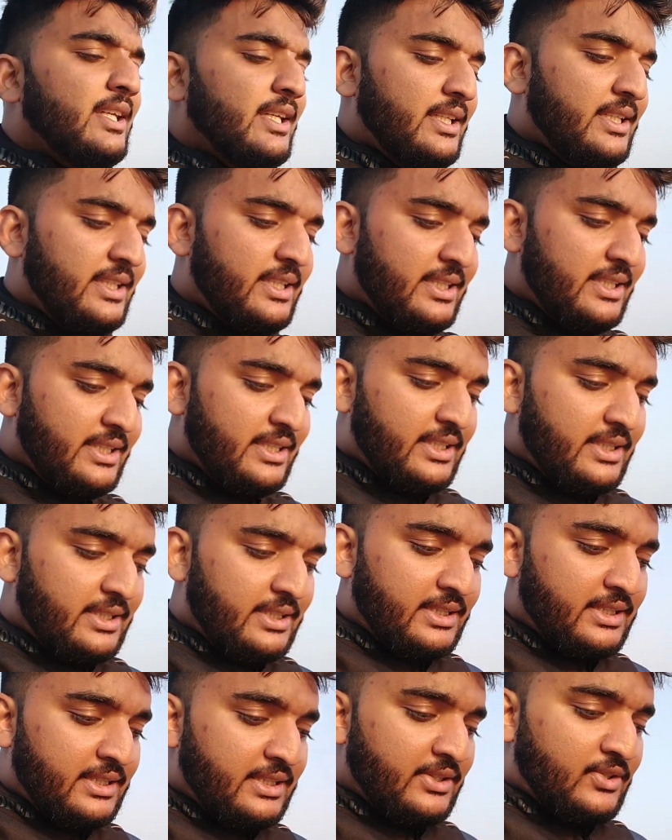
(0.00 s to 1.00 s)
and
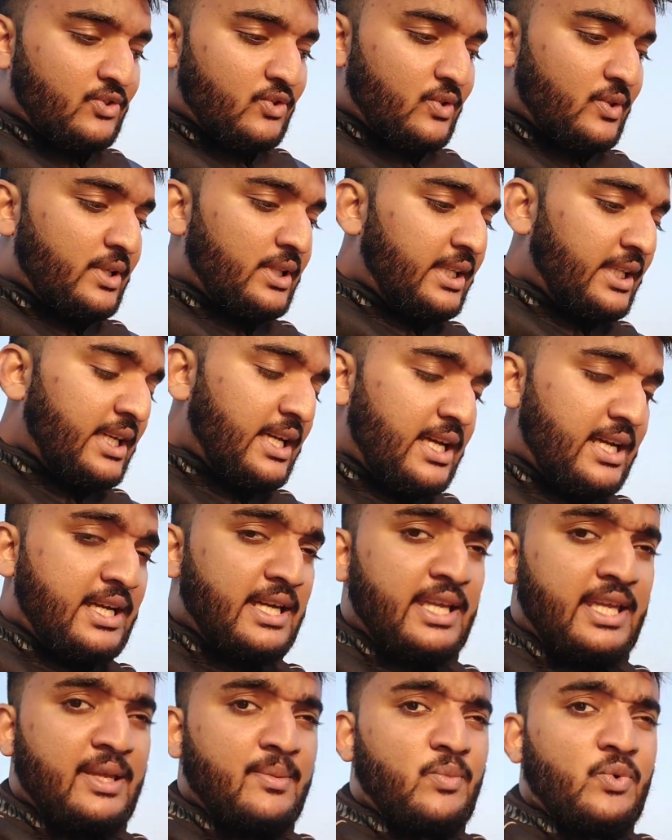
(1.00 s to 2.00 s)
uh, sorry
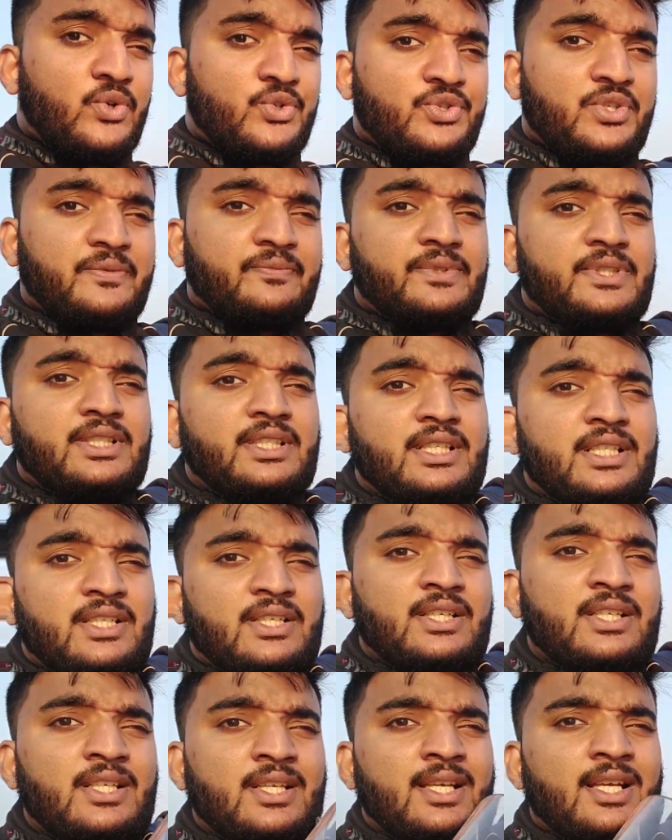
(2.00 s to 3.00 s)
I most of the
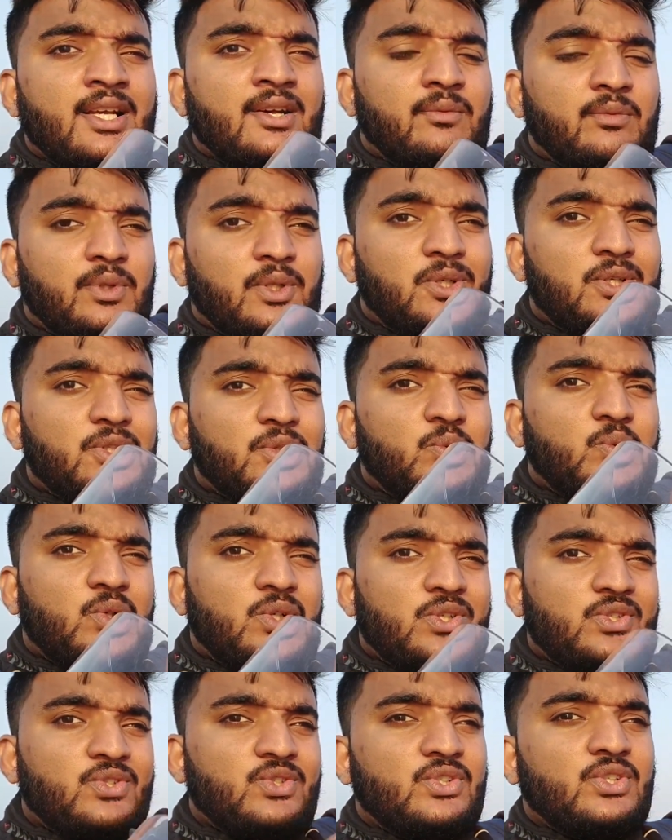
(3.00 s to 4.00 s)
vlog
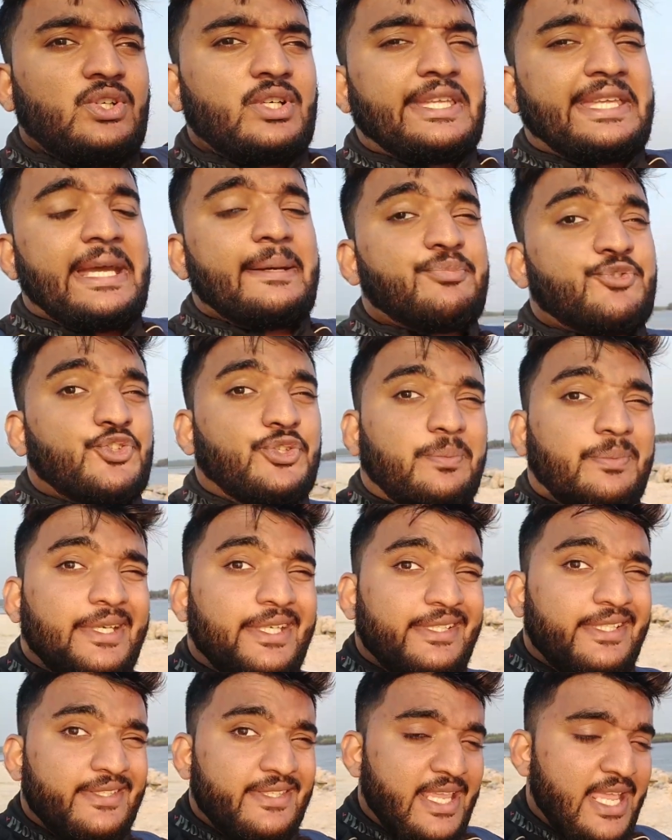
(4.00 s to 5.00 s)
was uh, captured
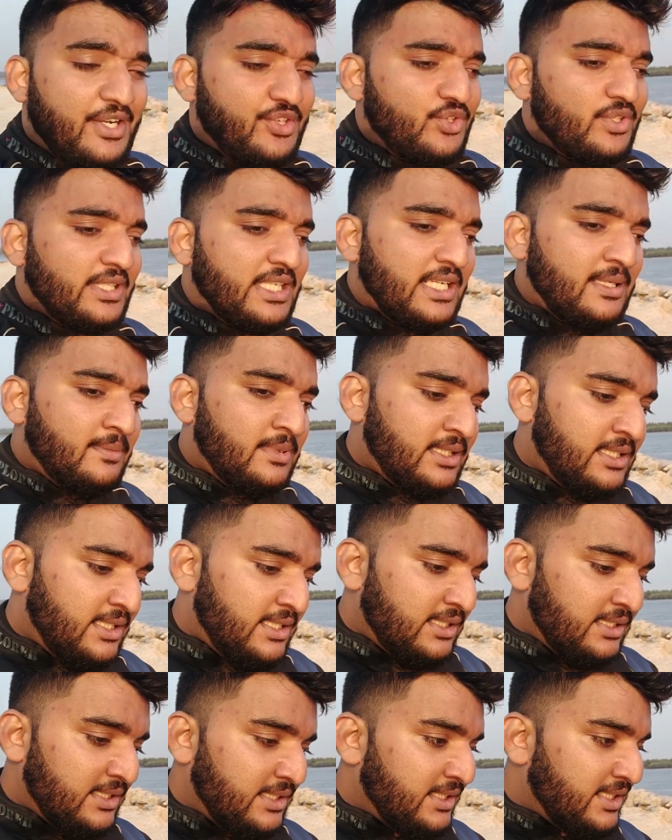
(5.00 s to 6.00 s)
by this action
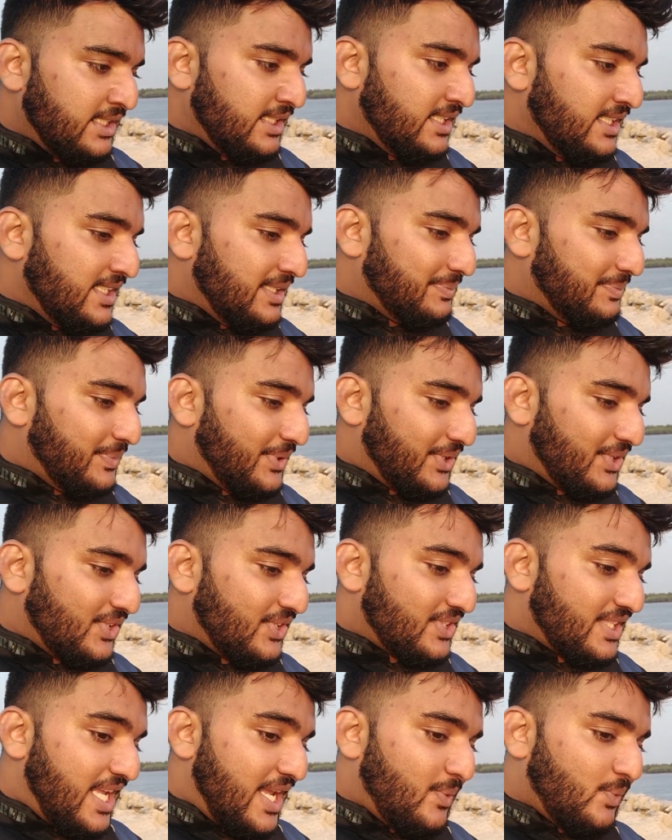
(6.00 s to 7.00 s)
camera
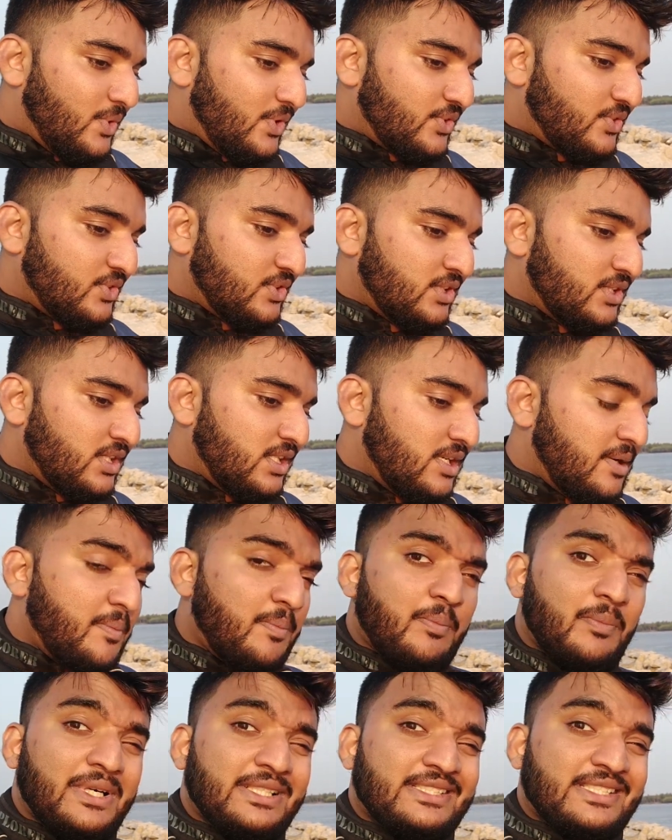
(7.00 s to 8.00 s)
because I was uh,
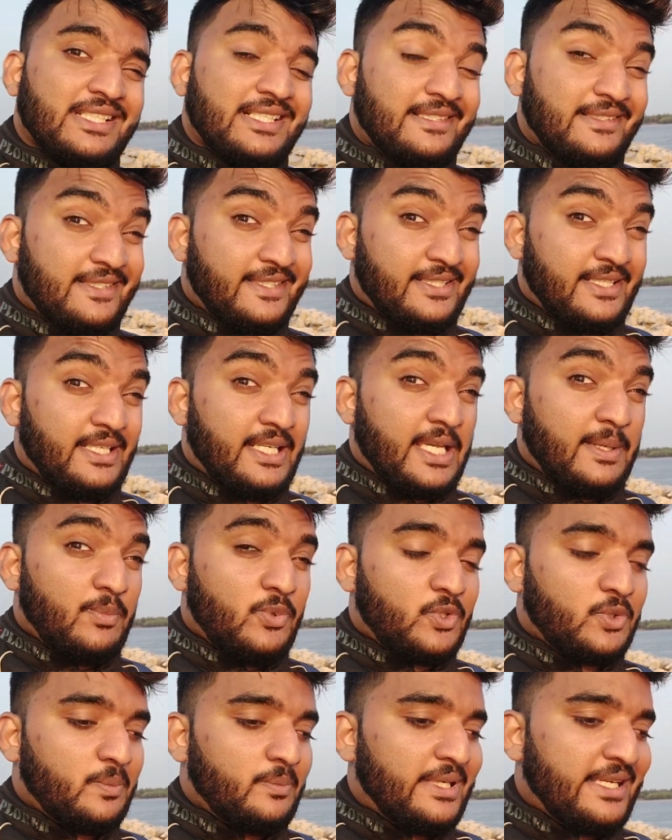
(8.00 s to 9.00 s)
much concerned
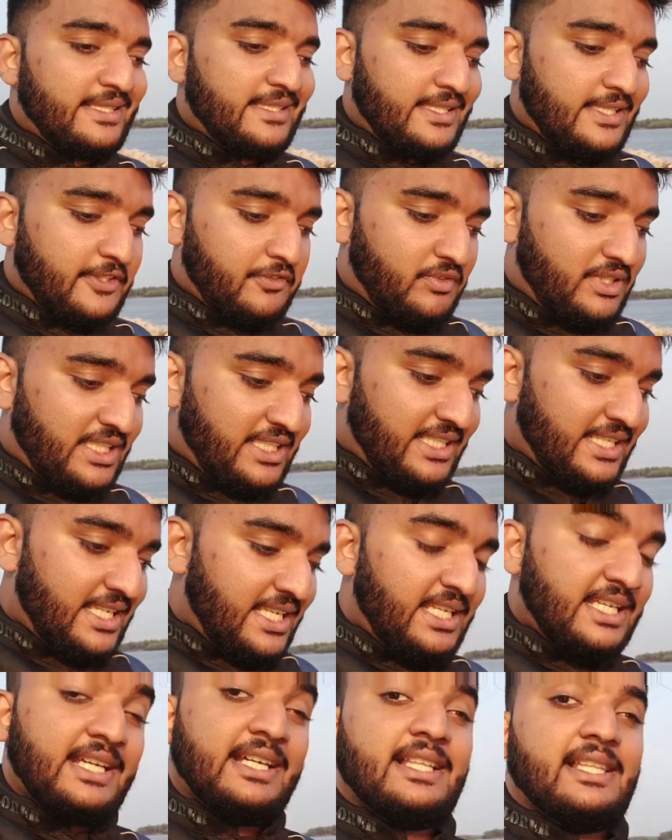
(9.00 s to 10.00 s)
about my safety
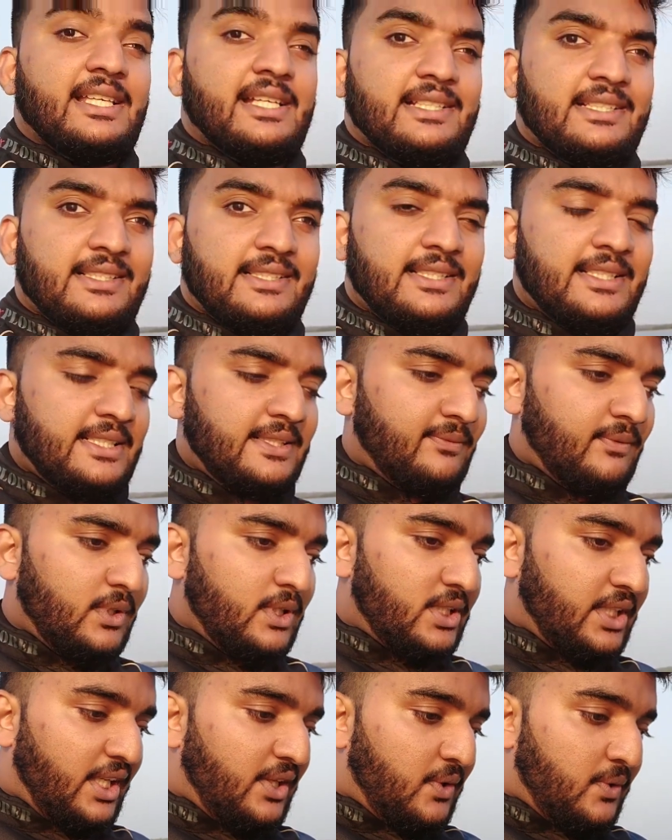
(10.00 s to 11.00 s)
rather than
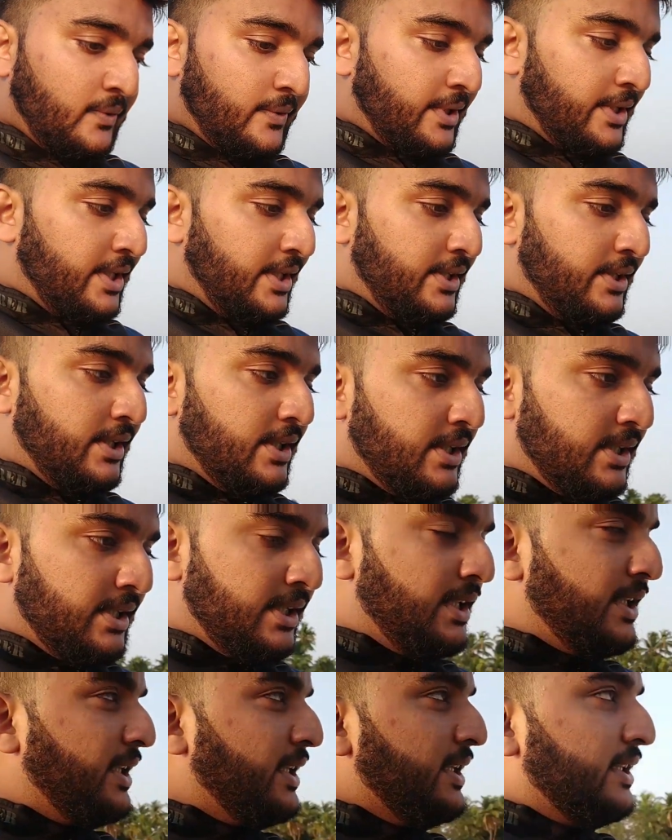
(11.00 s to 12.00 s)
vlogging over here
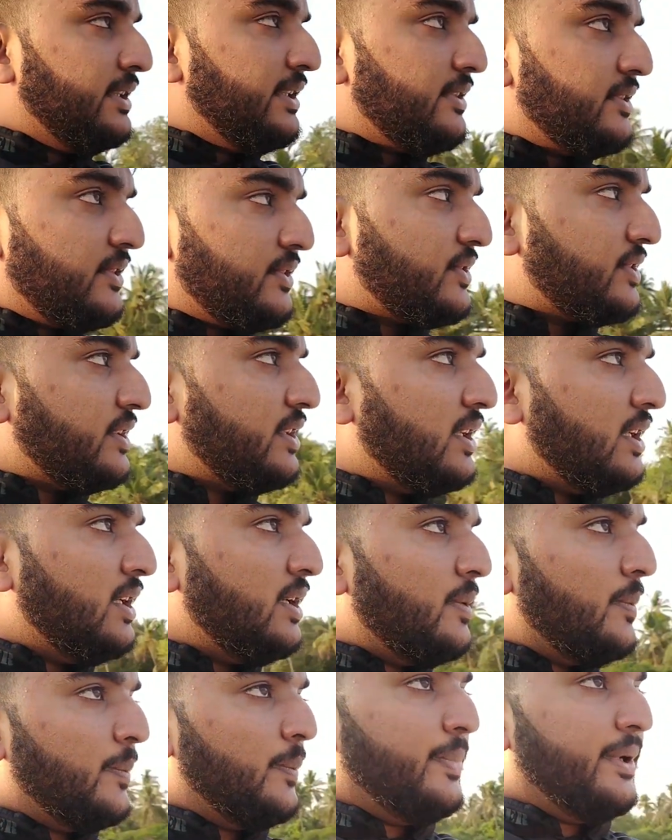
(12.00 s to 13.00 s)
this is a
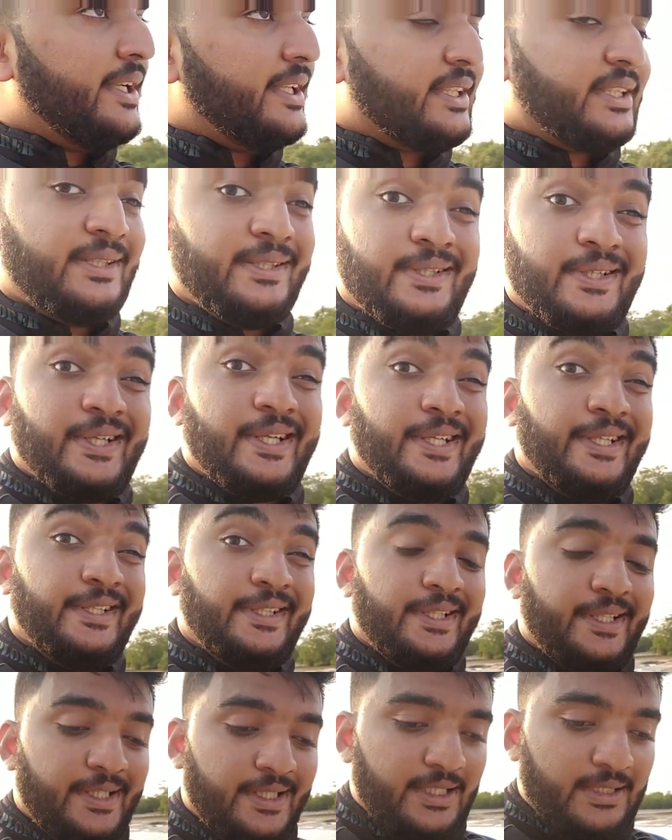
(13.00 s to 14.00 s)
bit uh,
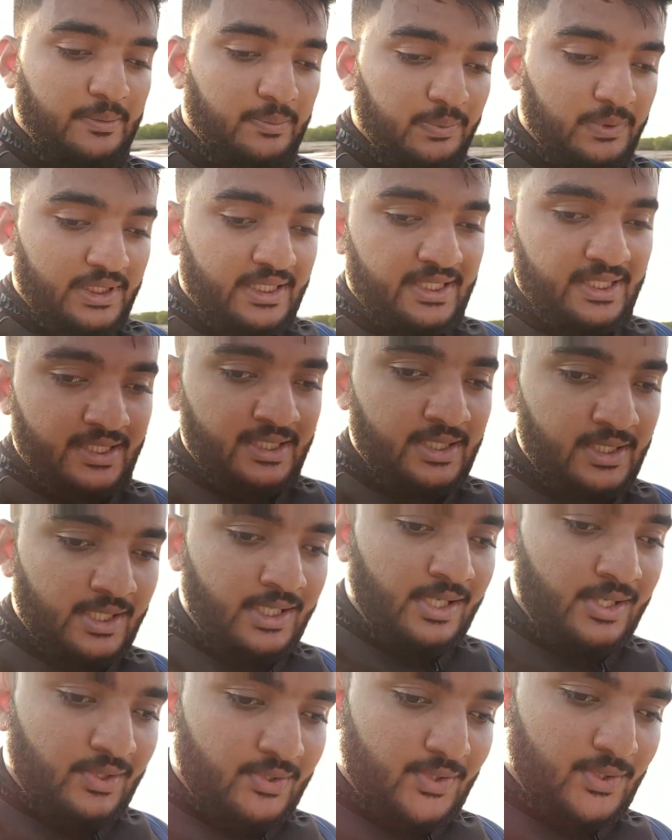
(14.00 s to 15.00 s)
interior place
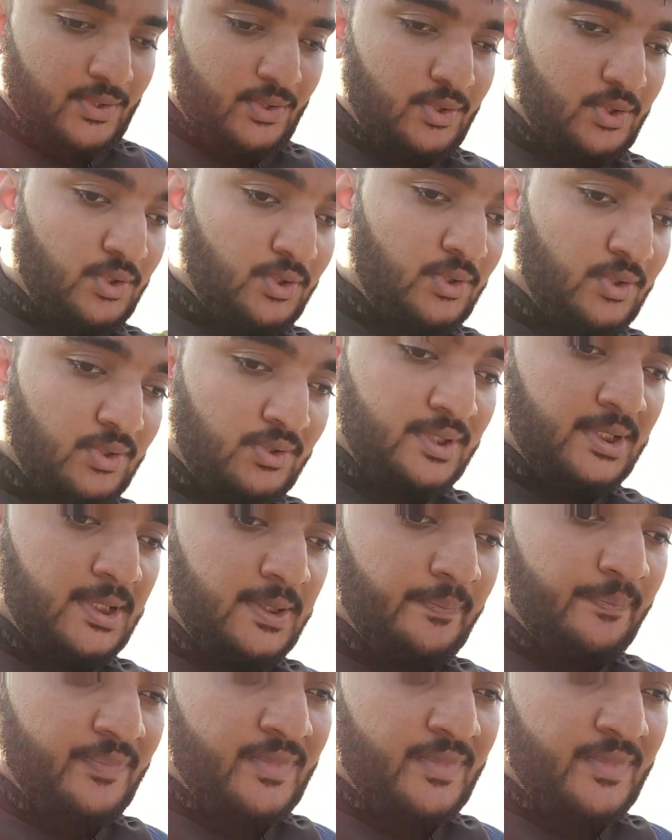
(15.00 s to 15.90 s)
so